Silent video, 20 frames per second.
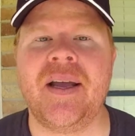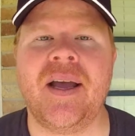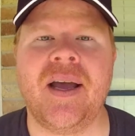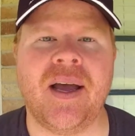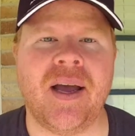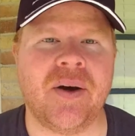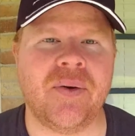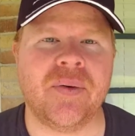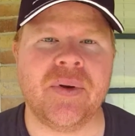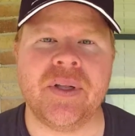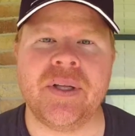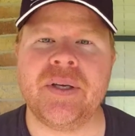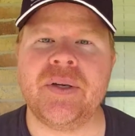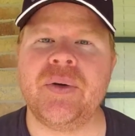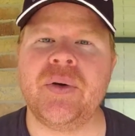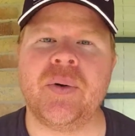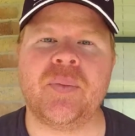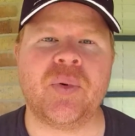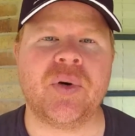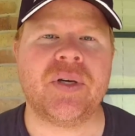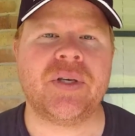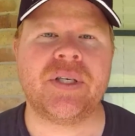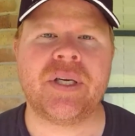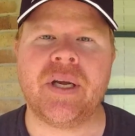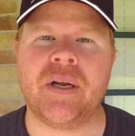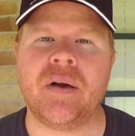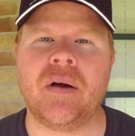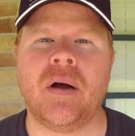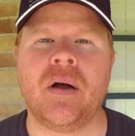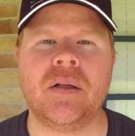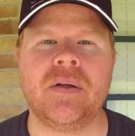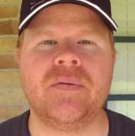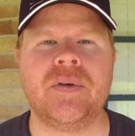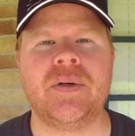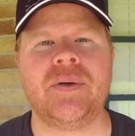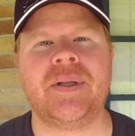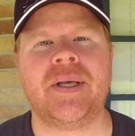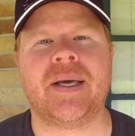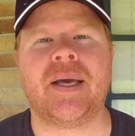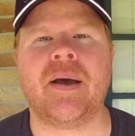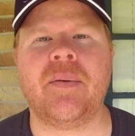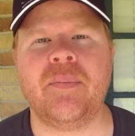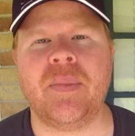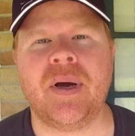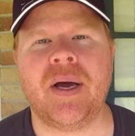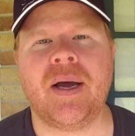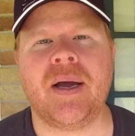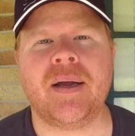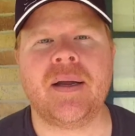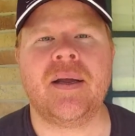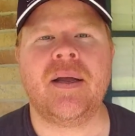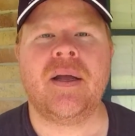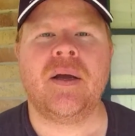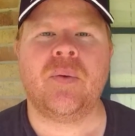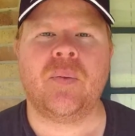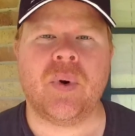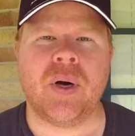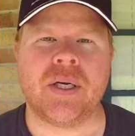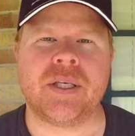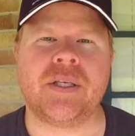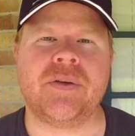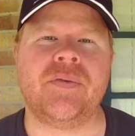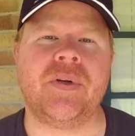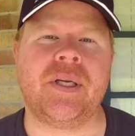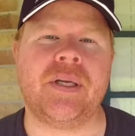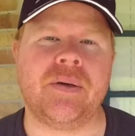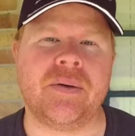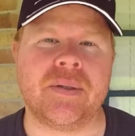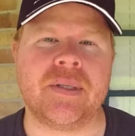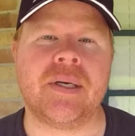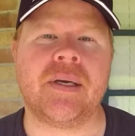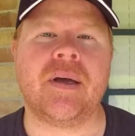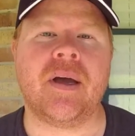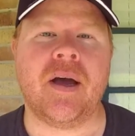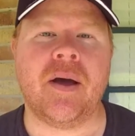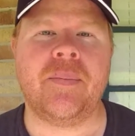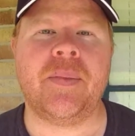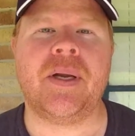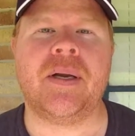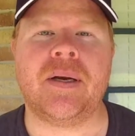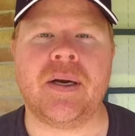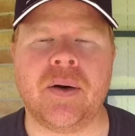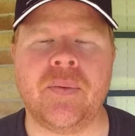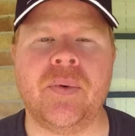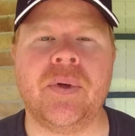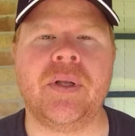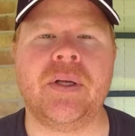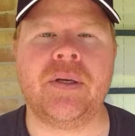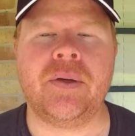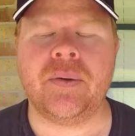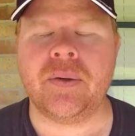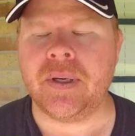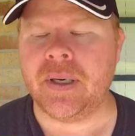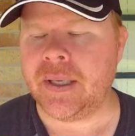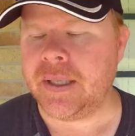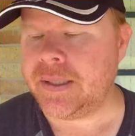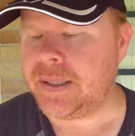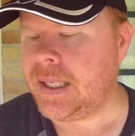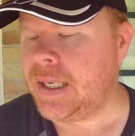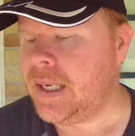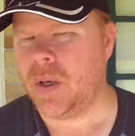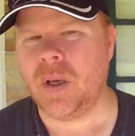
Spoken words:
I really do appreciate all of you that come by, watch the videos, and comment. I really do, guys.